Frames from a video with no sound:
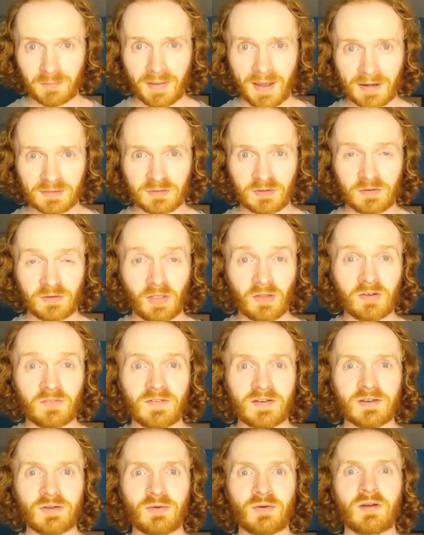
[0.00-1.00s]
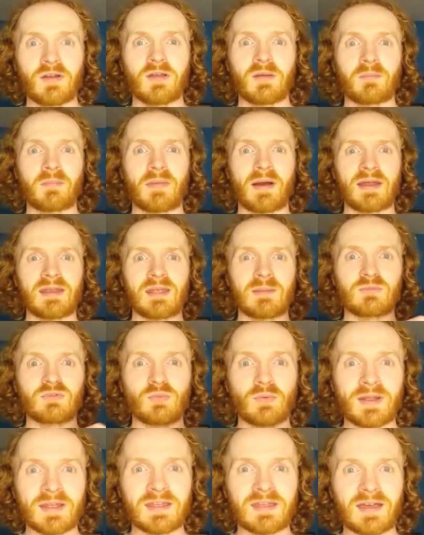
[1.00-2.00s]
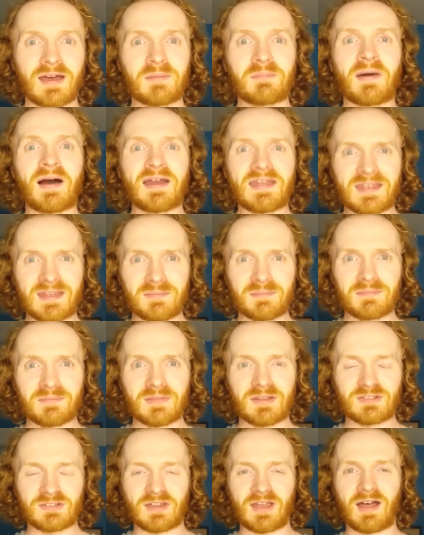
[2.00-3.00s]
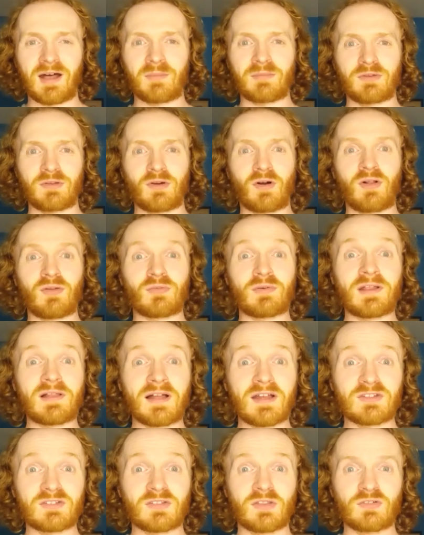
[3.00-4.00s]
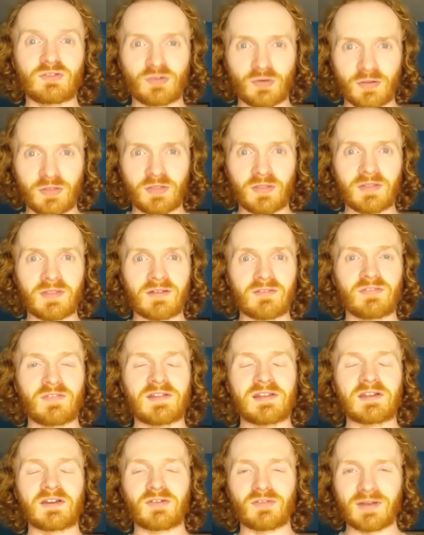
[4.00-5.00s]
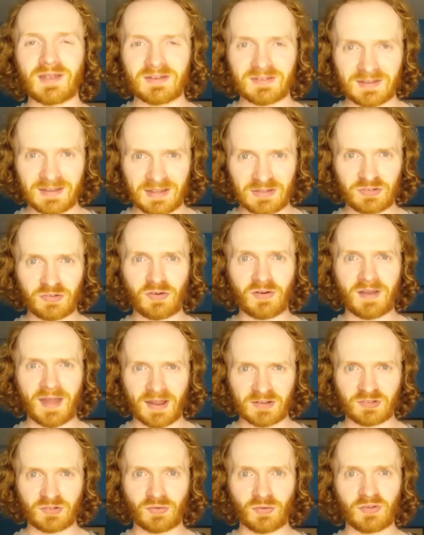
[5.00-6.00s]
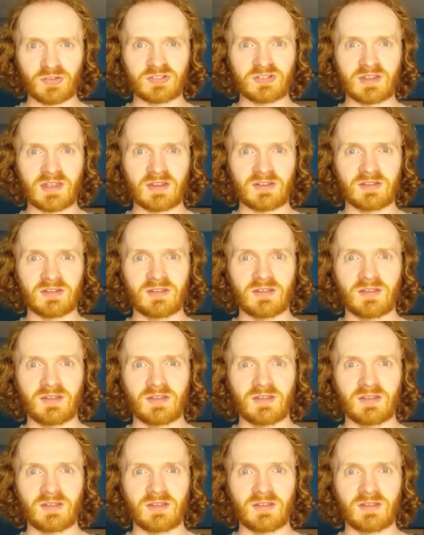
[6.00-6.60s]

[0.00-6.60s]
back to another video. My name's Rick and my aim is to help you all realise the truth that feeling great is your natural state.